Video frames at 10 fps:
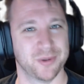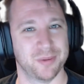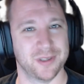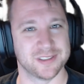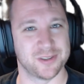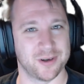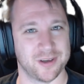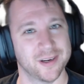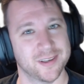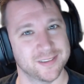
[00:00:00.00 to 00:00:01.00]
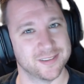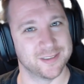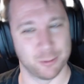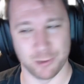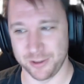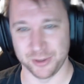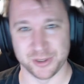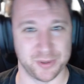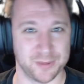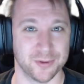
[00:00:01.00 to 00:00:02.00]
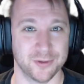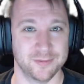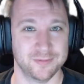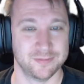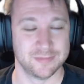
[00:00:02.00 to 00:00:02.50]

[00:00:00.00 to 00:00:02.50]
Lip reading: place talking around a bunch of people.